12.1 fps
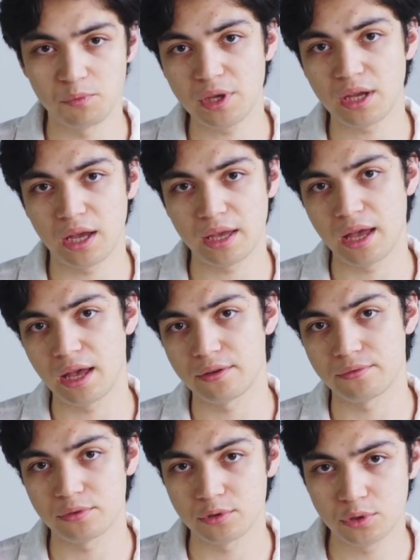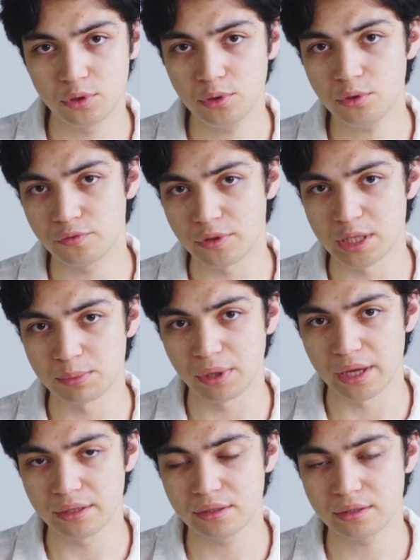of me I have 2 of these
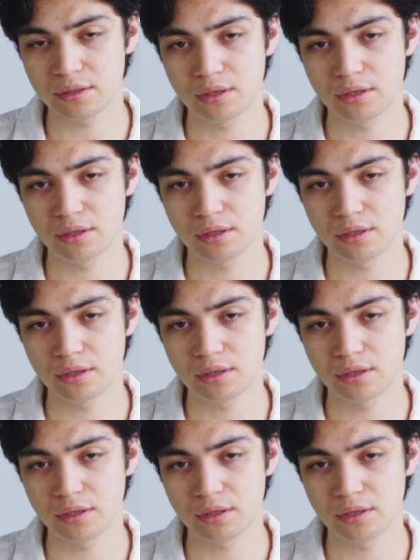blends.